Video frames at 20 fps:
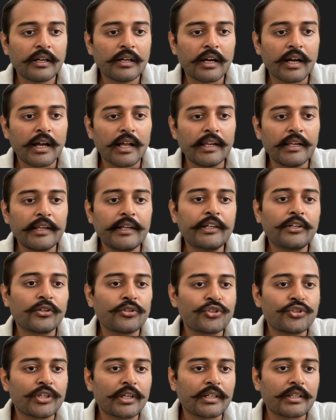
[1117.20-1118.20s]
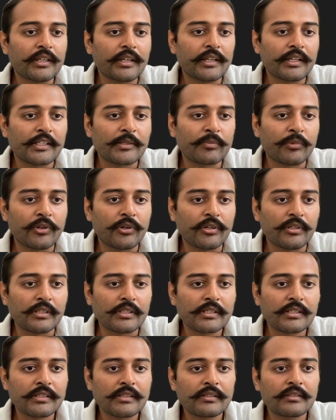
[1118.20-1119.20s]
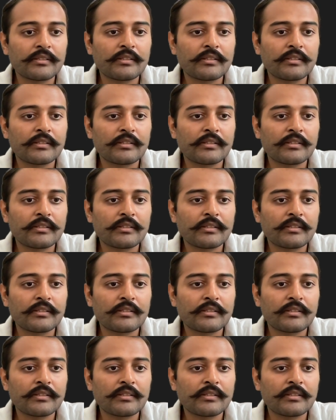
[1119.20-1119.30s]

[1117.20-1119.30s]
I'll need to check the response.